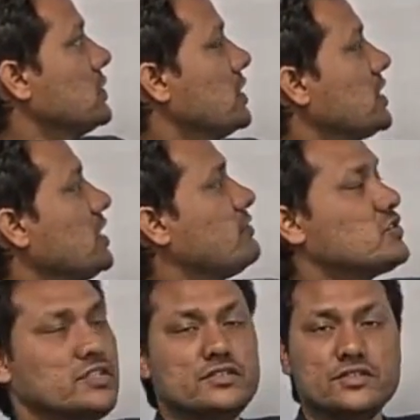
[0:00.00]
real
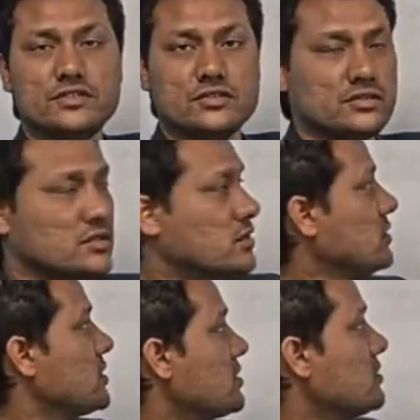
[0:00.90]
functions.
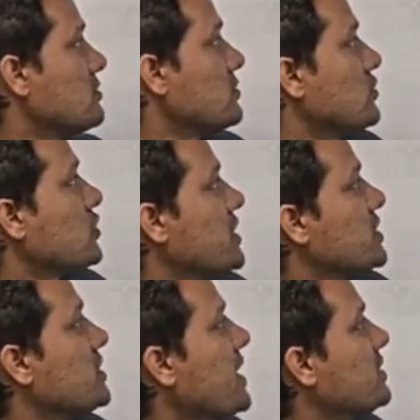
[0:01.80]
This is, you can
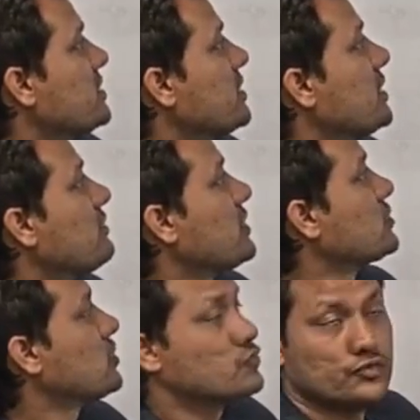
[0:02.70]
see that this is a real
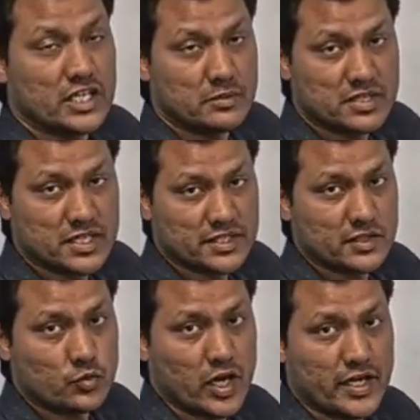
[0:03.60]
function of two variables x
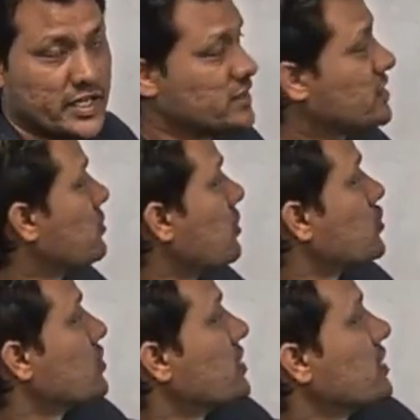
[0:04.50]
and y, and this is
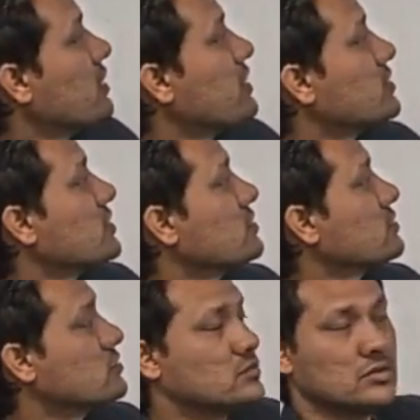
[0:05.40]
also a real
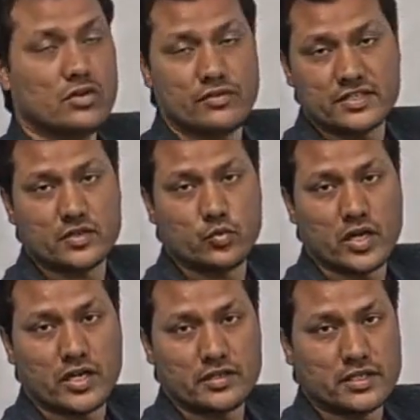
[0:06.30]
function of x and
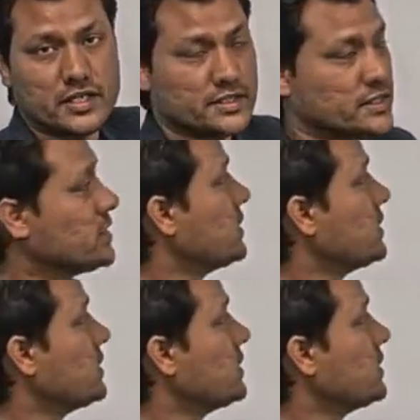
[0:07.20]
y, right.